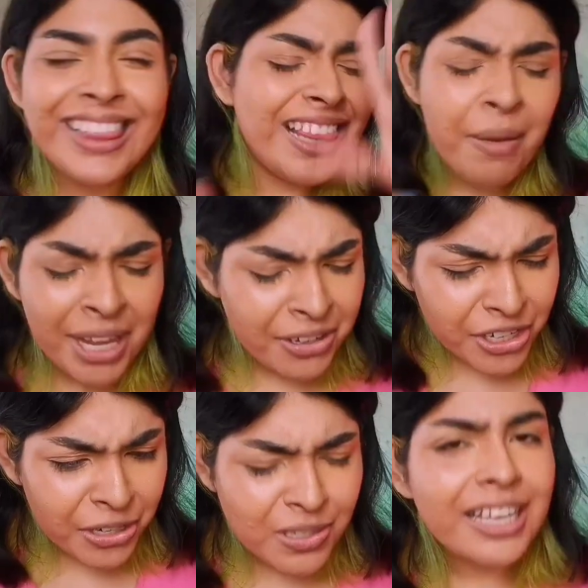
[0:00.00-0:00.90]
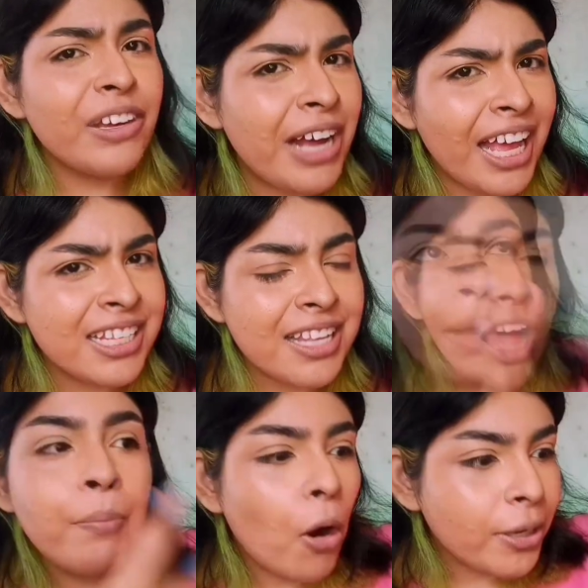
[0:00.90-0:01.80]
let me introduce you guys the
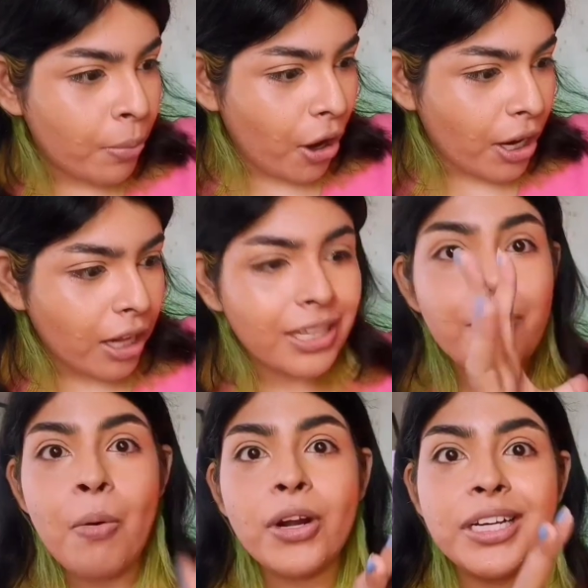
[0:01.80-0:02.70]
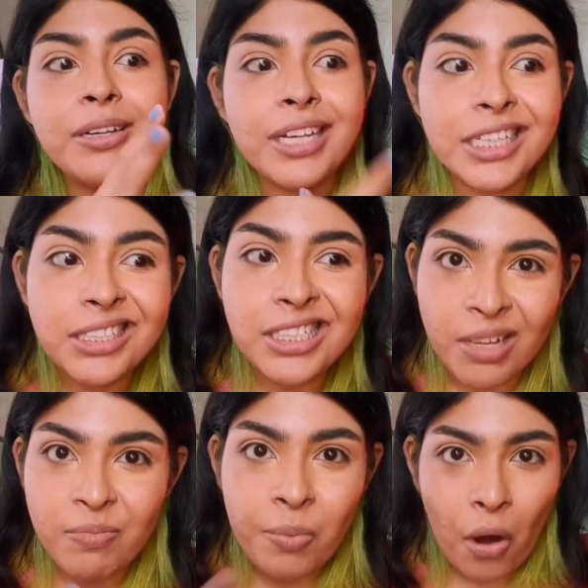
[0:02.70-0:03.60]
important product, the important hidden
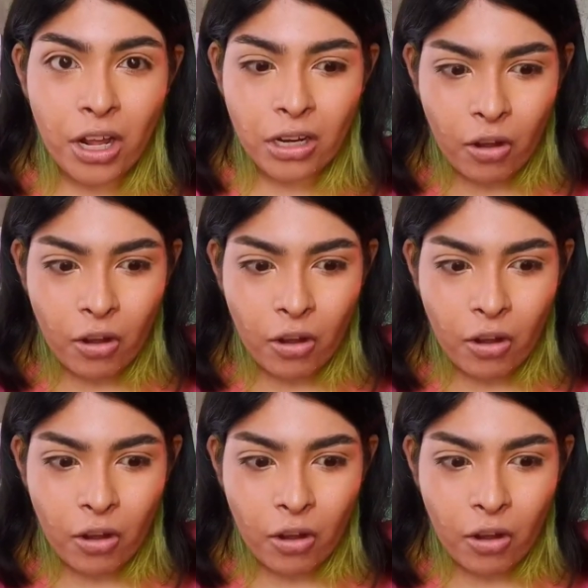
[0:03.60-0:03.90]
gem product